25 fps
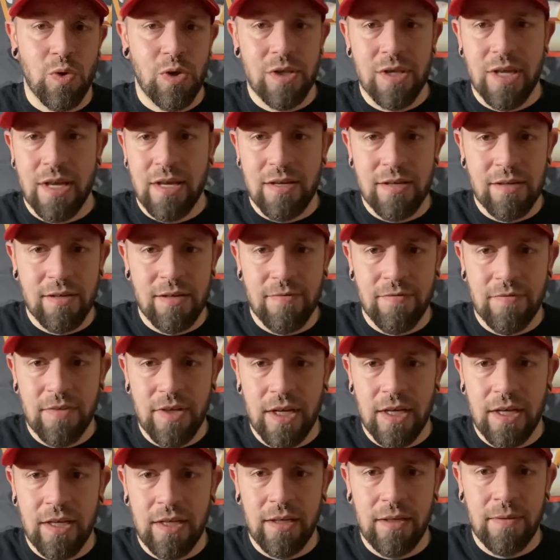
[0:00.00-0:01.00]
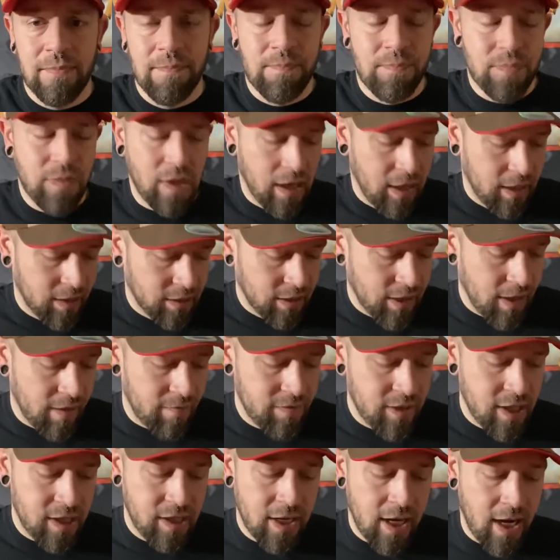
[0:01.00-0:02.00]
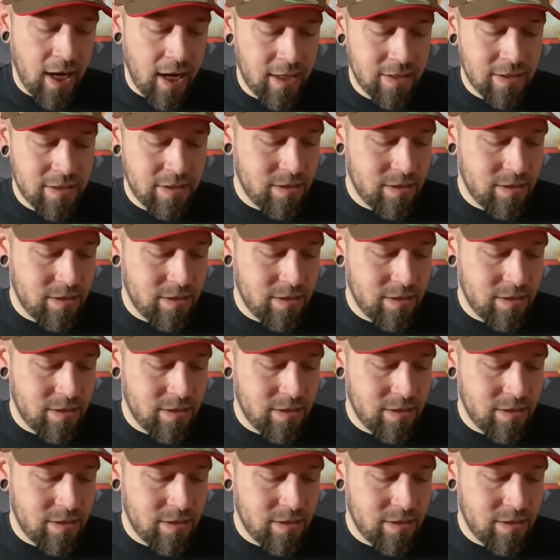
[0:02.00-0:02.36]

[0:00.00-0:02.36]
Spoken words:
they could have done. I love the nods